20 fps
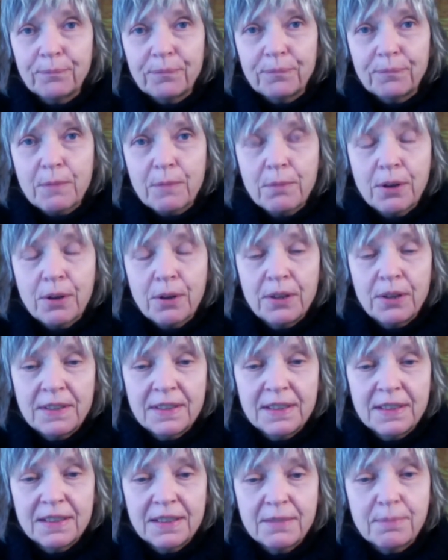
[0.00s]

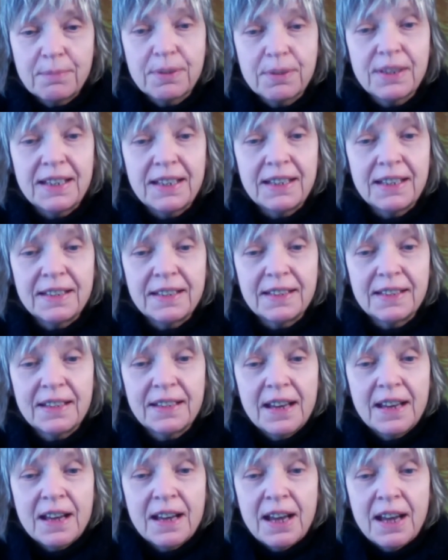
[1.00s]
Protestant priest,
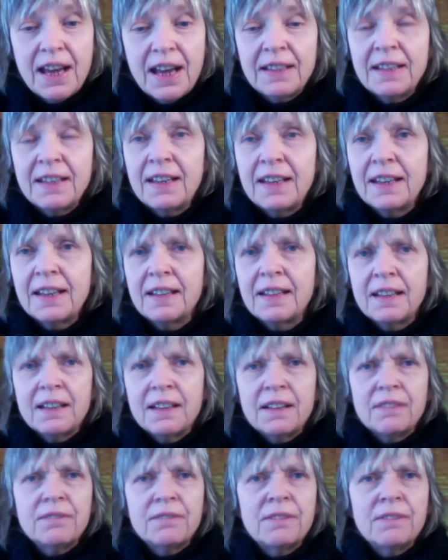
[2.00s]
and he had
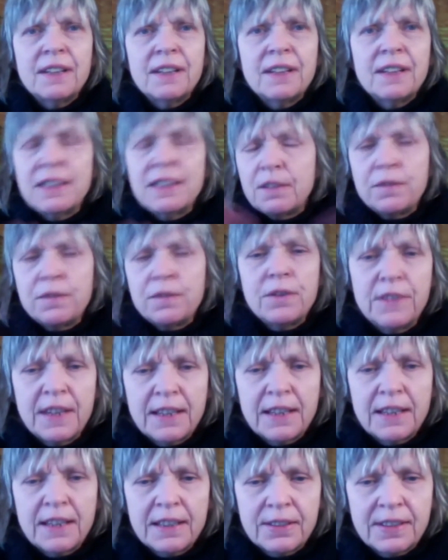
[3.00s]
wonderful
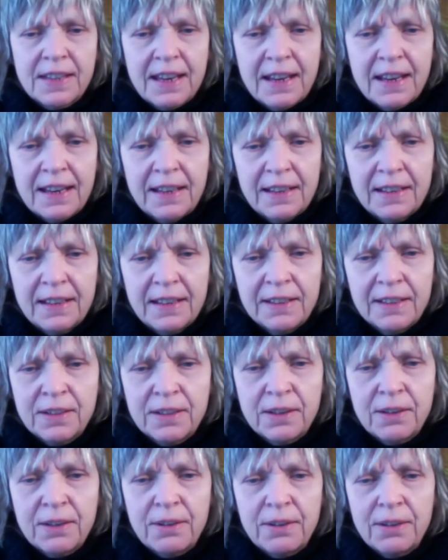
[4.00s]
things to say,
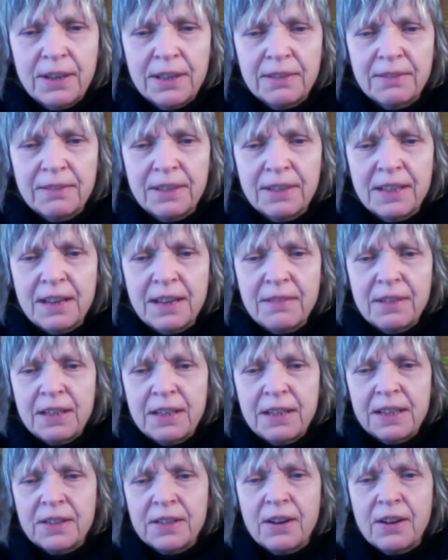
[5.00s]
and
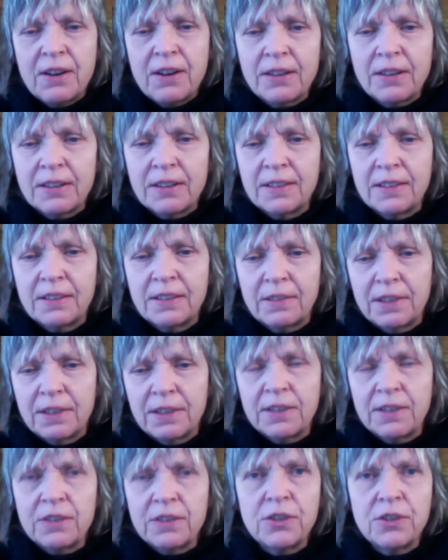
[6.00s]
whenever he talked in
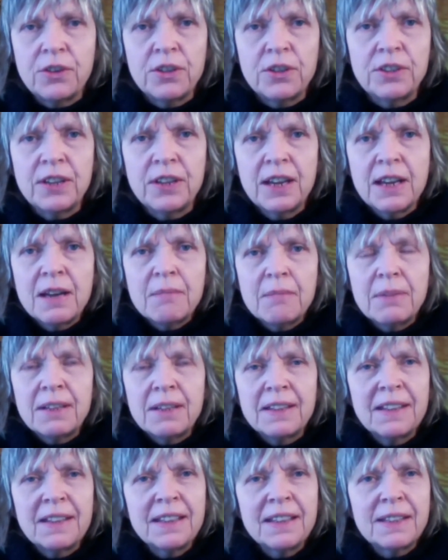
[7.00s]
the church,
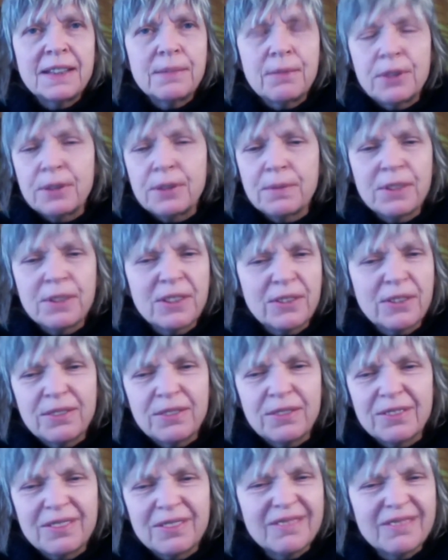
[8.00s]
but his voice was so
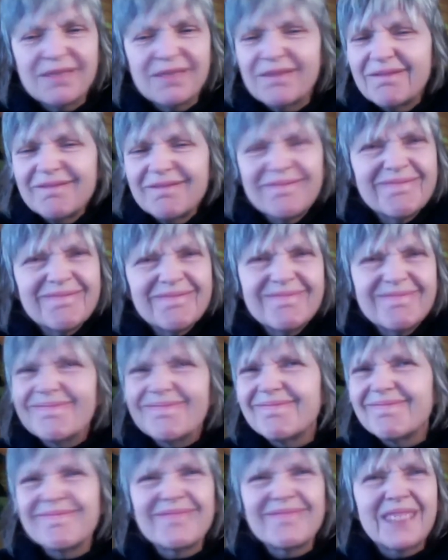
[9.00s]

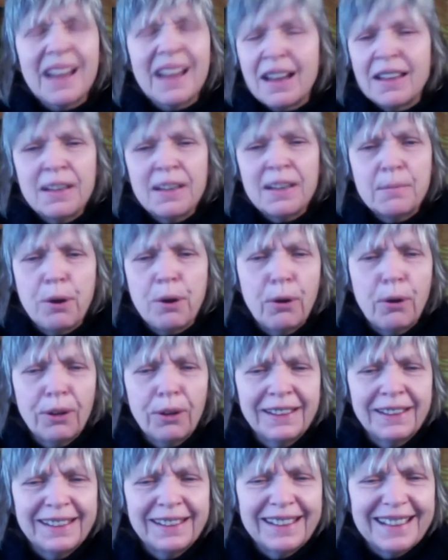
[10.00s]

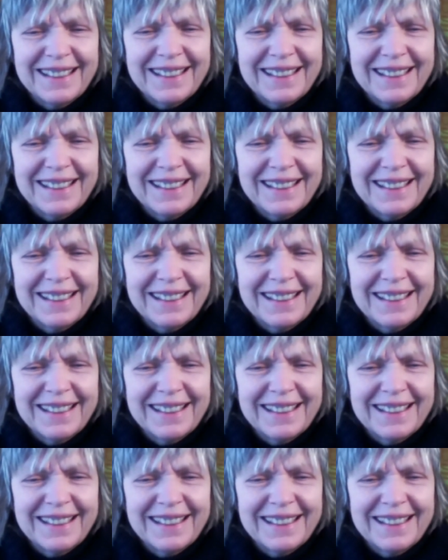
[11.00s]
unimportant, let's